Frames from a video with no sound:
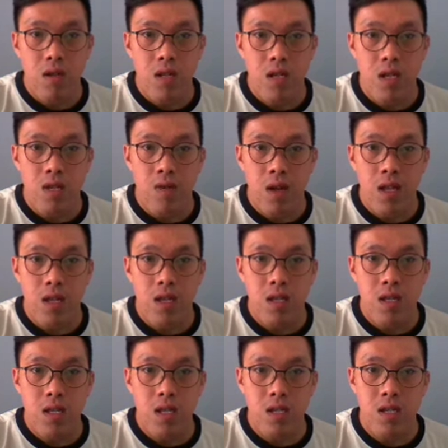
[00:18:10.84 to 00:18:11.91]
This one,
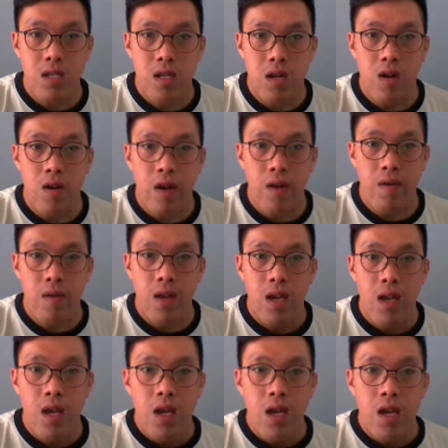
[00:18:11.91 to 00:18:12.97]
this is the correct one.
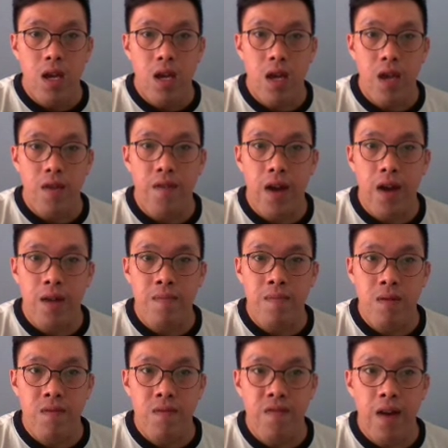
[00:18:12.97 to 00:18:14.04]
Okay,
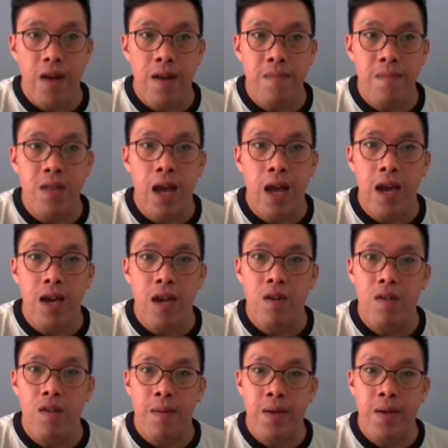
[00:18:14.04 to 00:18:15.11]
Param 9 or
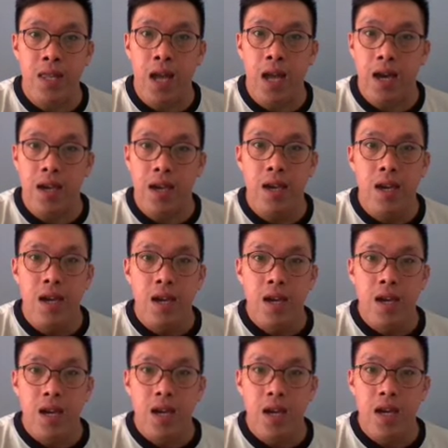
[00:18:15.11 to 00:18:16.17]
Raman 9.
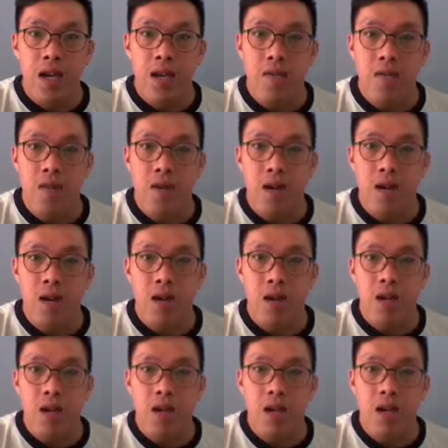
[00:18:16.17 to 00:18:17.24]
Okay,
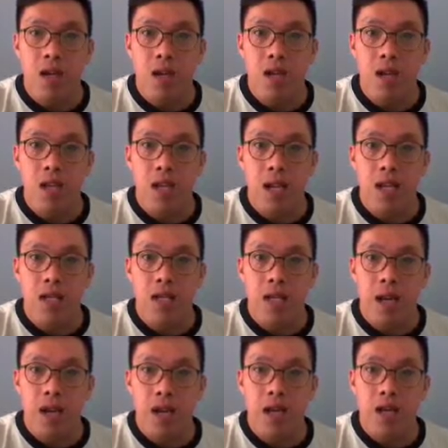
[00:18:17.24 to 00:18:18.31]
okay, that's
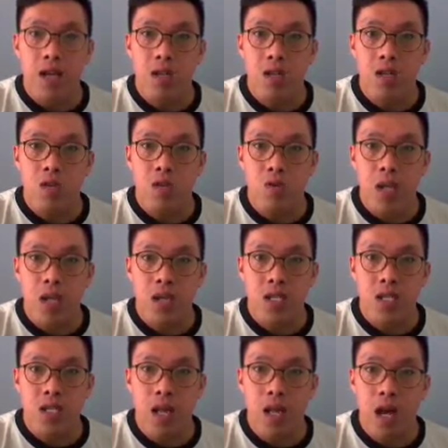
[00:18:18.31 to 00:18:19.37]
like two
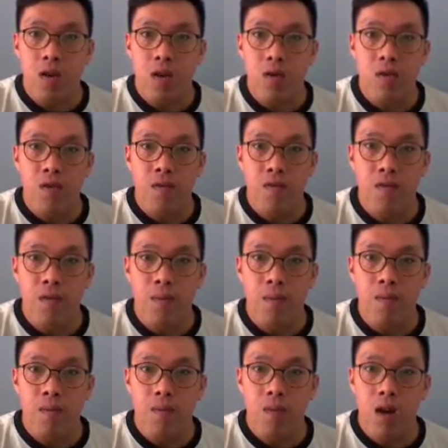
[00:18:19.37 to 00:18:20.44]
stations down from
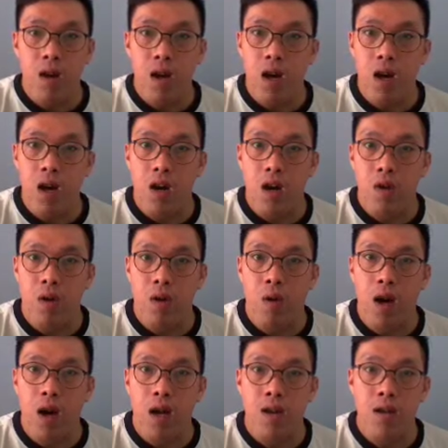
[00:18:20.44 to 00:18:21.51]
Huai
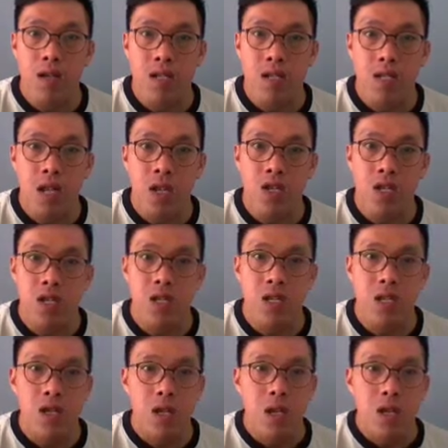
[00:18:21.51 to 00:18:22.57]
Khwang station.
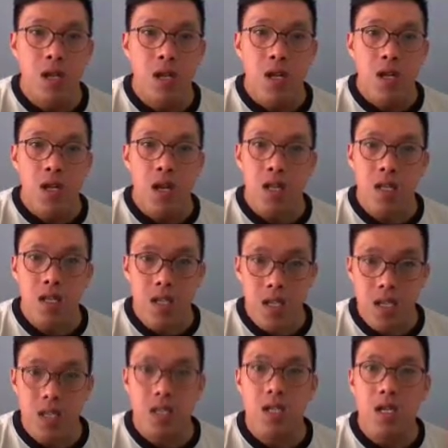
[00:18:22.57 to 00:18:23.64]
Okay, this
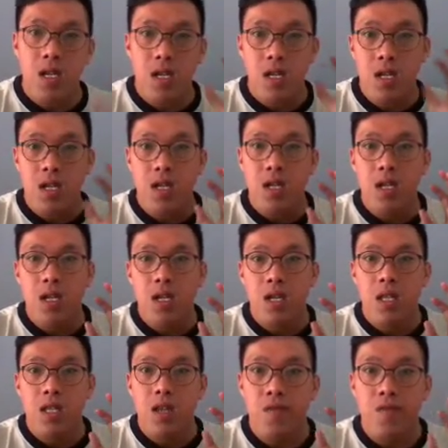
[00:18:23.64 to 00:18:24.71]
is
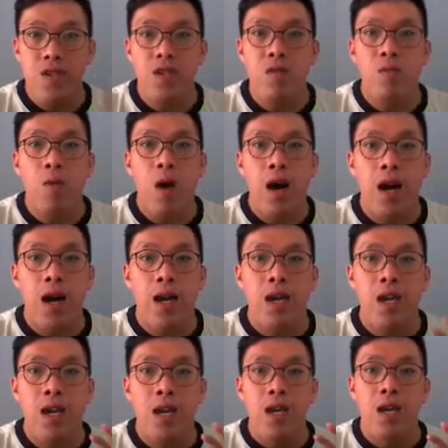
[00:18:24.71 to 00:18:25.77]
the reason
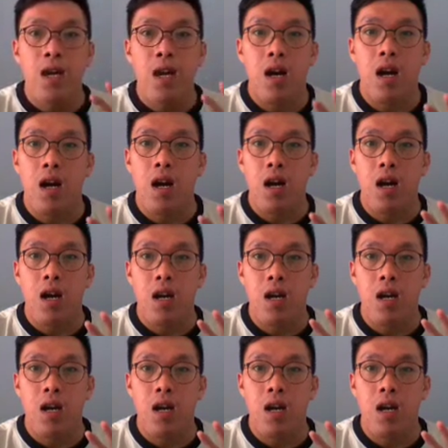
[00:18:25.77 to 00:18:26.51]
why uh,